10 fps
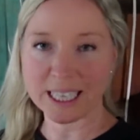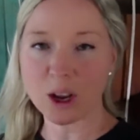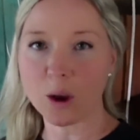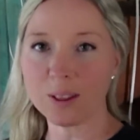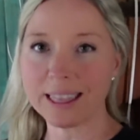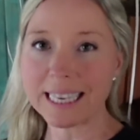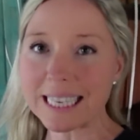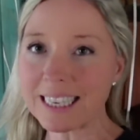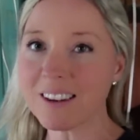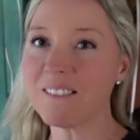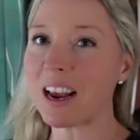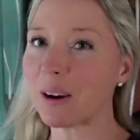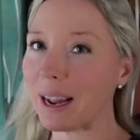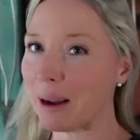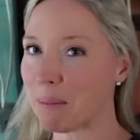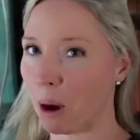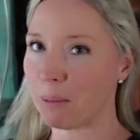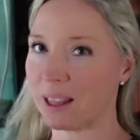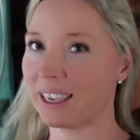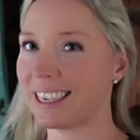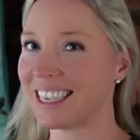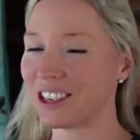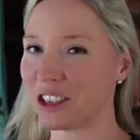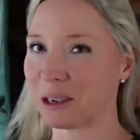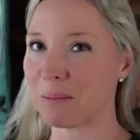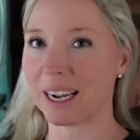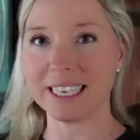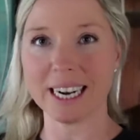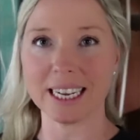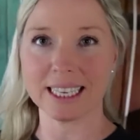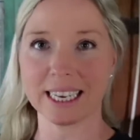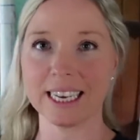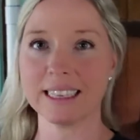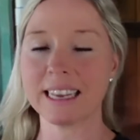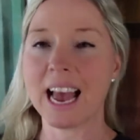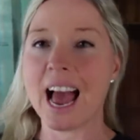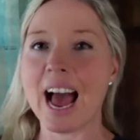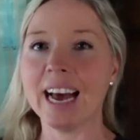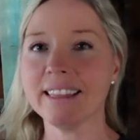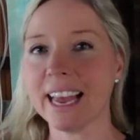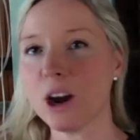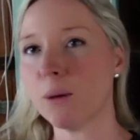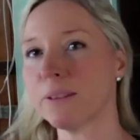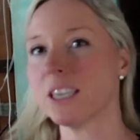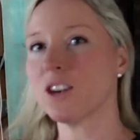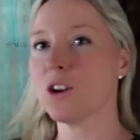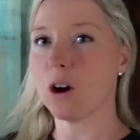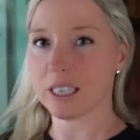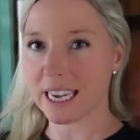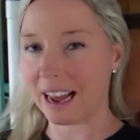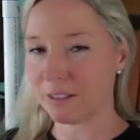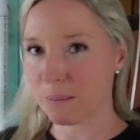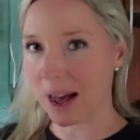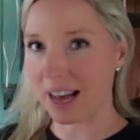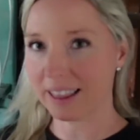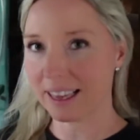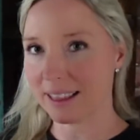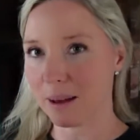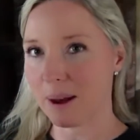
So this is a very unpopular decision, but I did ask the kids and they opted not to have a bath in their